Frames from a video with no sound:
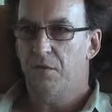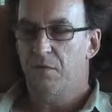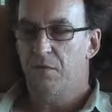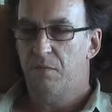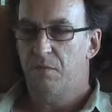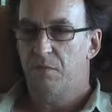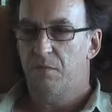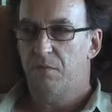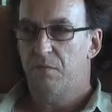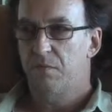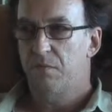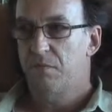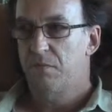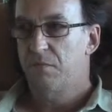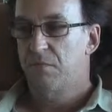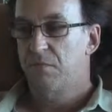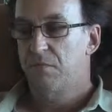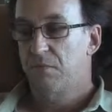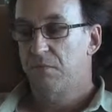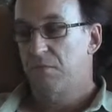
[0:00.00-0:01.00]

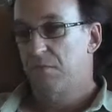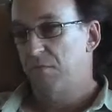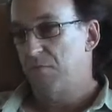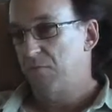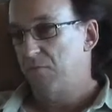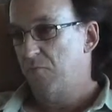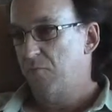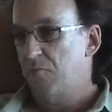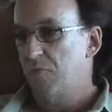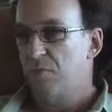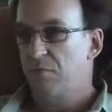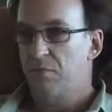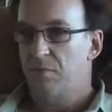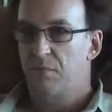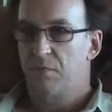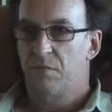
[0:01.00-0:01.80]
Nothing is said.